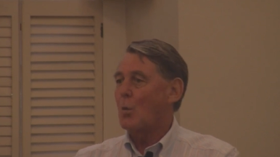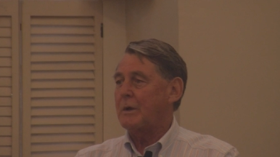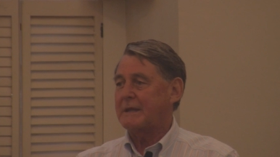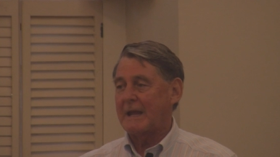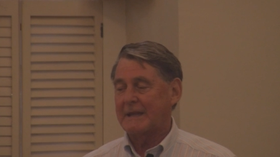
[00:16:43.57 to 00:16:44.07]

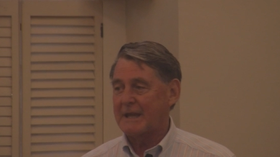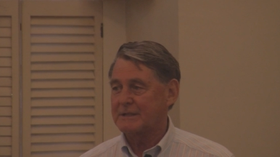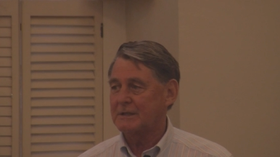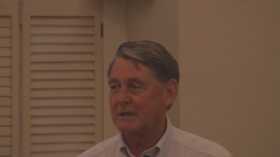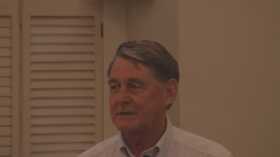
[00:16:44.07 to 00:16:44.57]
We take that
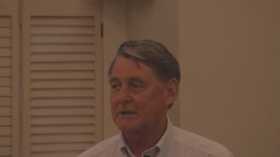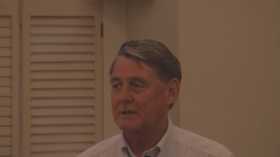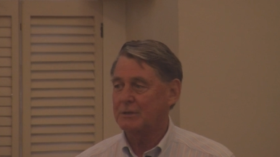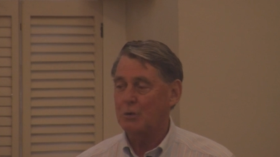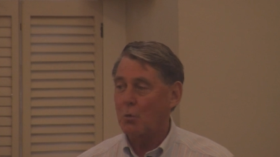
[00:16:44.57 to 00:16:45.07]
as a, as a,
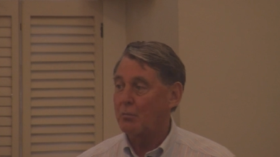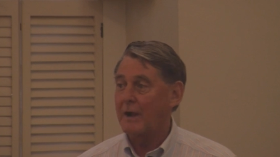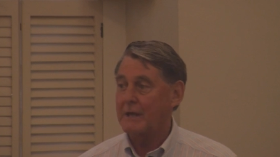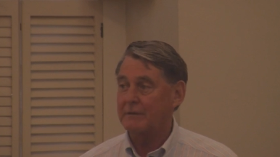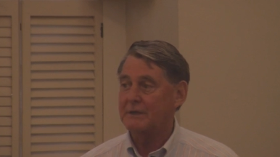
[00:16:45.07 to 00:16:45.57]
as a
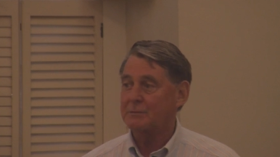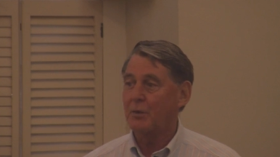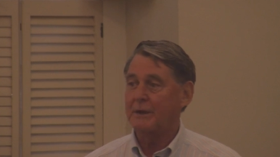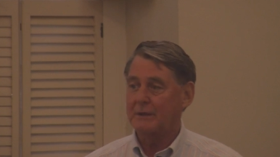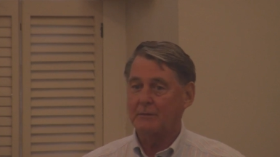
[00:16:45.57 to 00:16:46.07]
no-brainer at this point.